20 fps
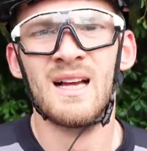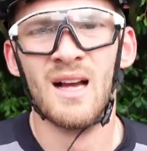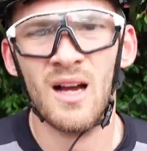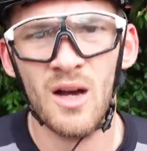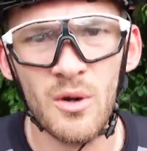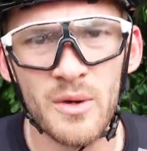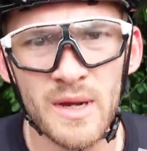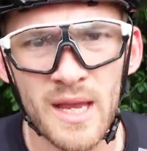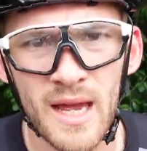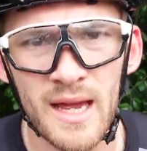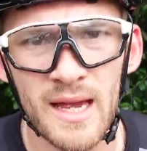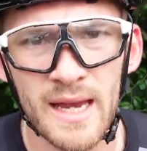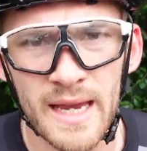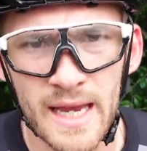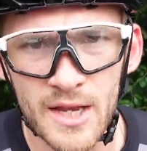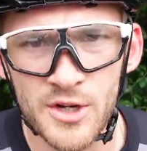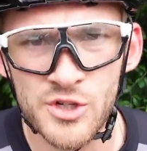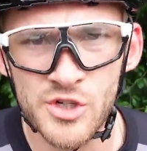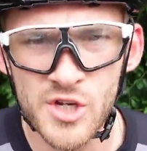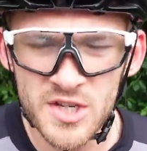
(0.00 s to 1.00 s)

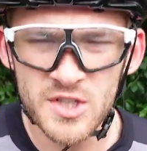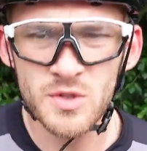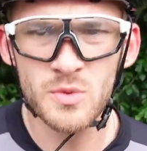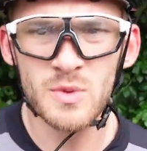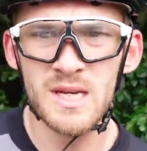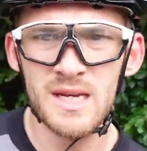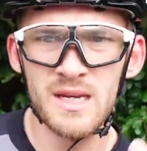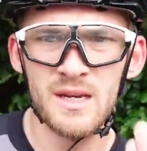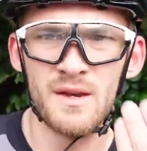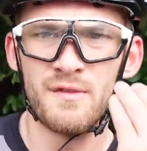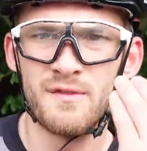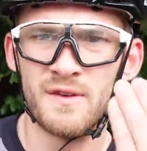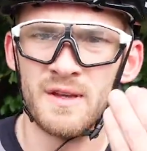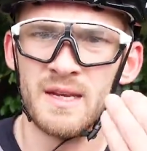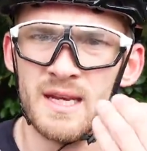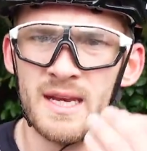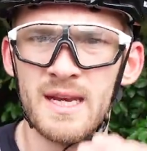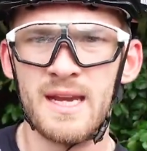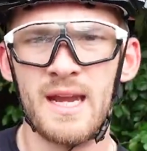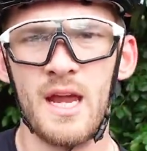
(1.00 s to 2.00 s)
Okay, je suis
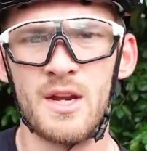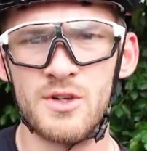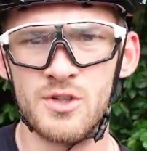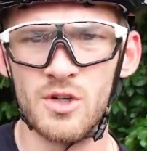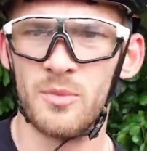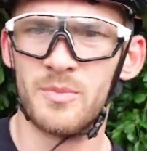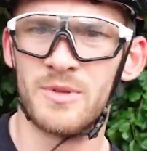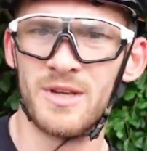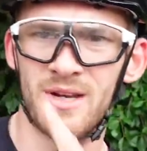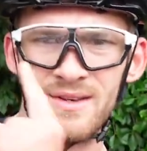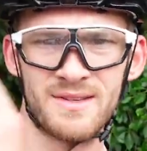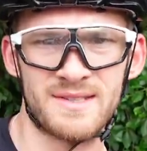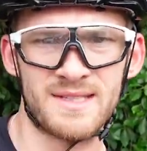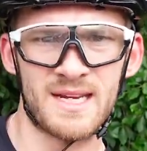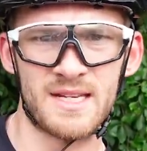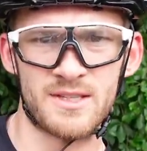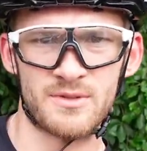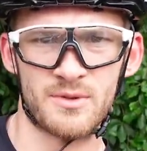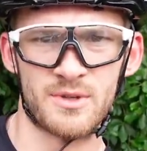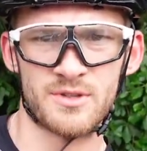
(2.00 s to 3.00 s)
fini, job done,
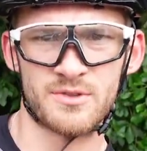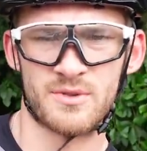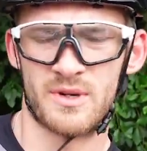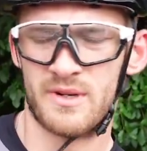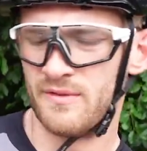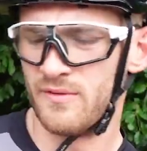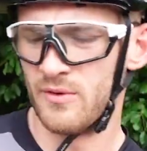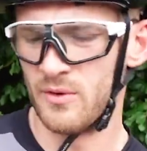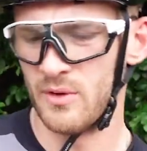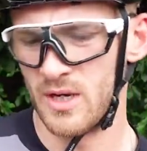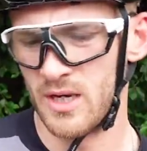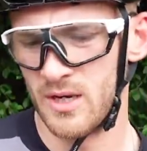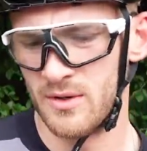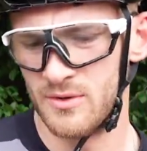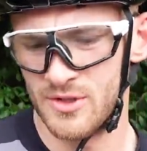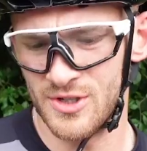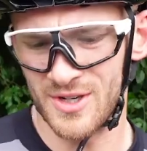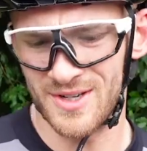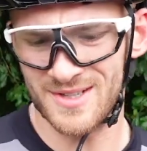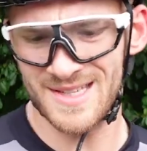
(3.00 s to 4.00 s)
data on the screen for you
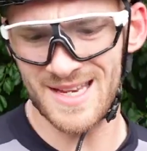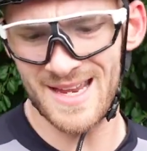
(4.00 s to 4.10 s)
just